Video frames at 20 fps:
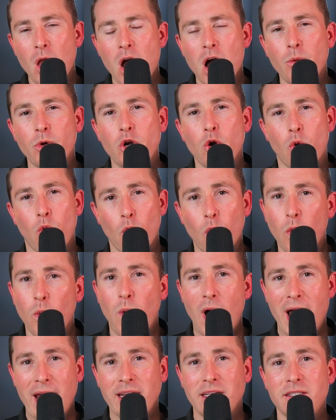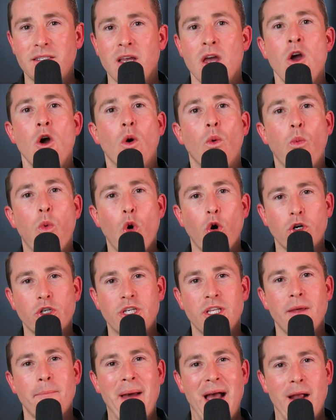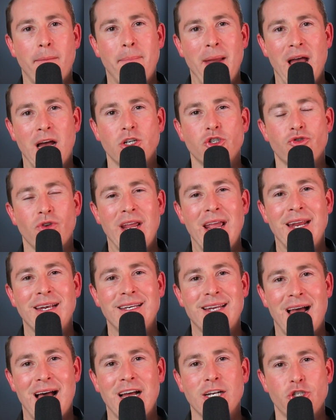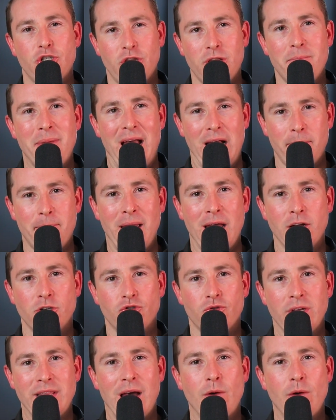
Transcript: I would always walk to the back boundary and touch the back boundary.